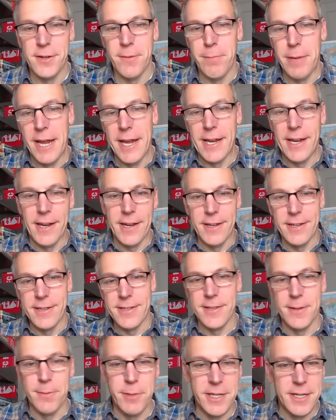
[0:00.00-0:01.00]
banging into
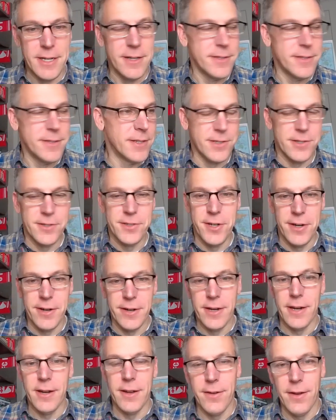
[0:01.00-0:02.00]
somebody else as you're trying
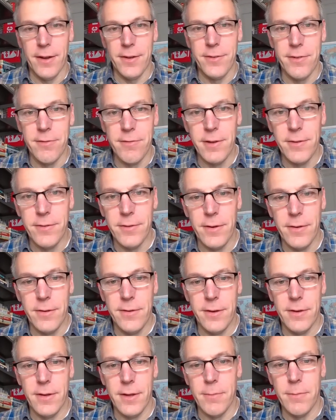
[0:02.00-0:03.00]
to conduct your
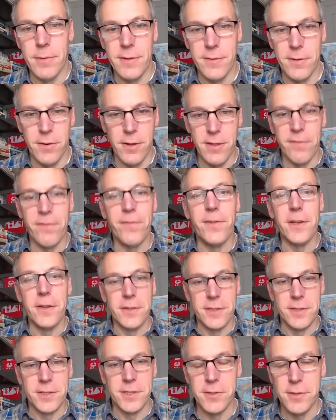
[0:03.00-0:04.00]
research. Sort of the
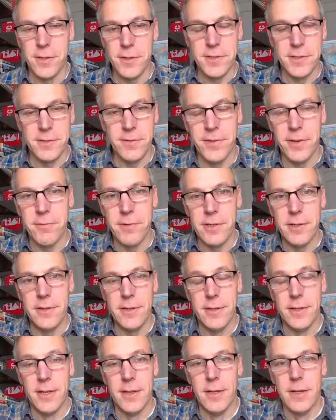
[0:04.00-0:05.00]
field is yours, if you will.
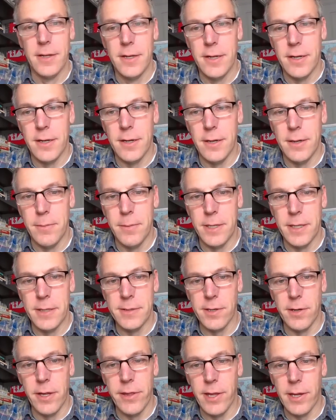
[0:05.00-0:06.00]
And
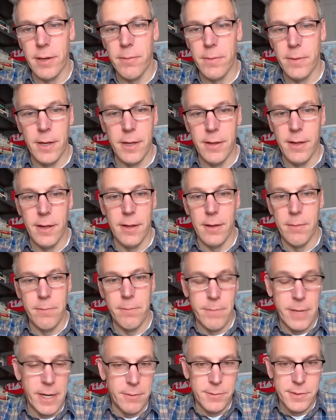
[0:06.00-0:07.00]
so I think
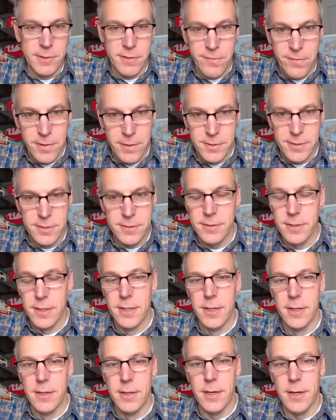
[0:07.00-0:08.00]
mine was the first
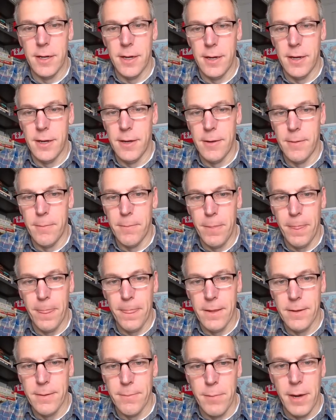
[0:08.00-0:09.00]

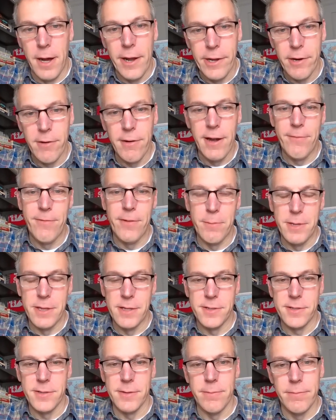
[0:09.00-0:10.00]
monograph. I mean,
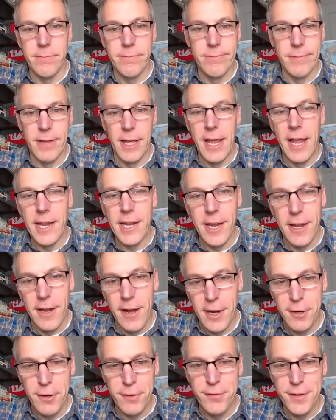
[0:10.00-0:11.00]
there's some
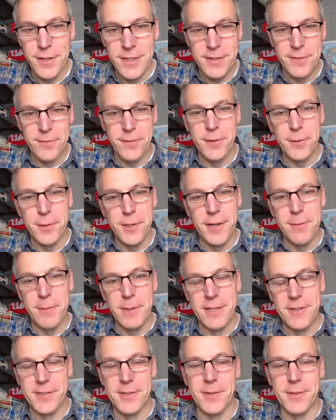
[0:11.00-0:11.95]
hagiographies, if you will. I mean,